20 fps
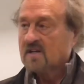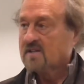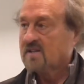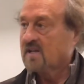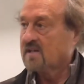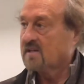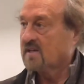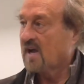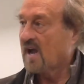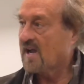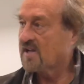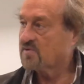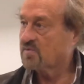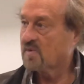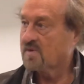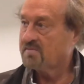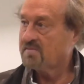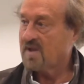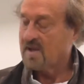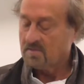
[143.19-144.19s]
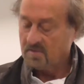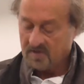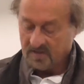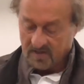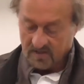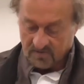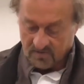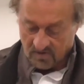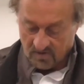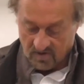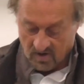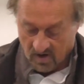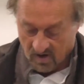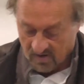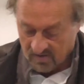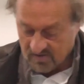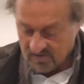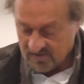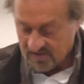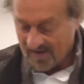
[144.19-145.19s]
and then guys wouldn't be able to get the
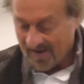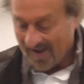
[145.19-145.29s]
cars